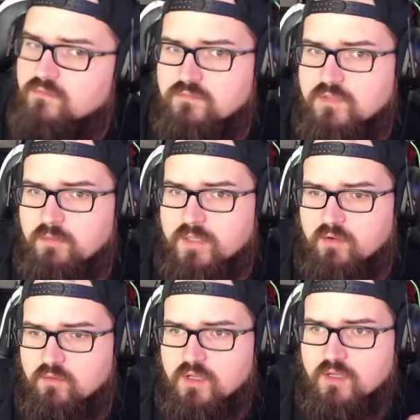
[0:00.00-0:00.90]
There we go.
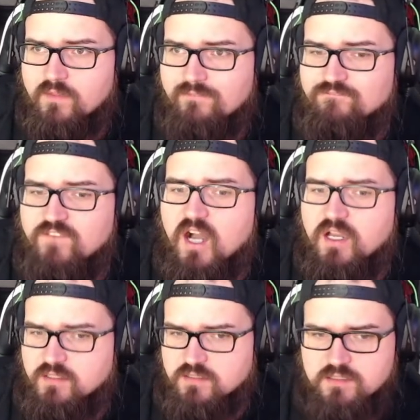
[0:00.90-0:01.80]

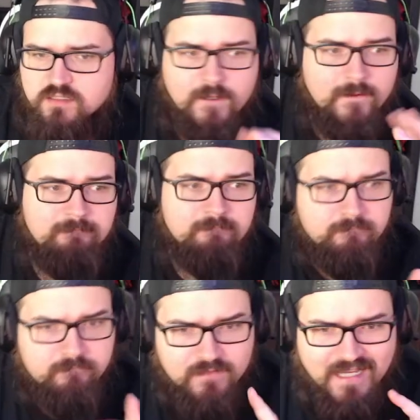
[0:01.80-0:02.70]
Vagrus.
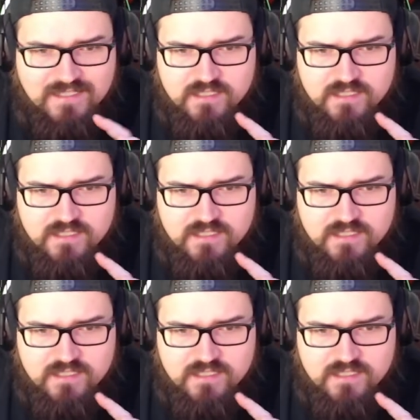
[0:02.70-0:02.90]
That's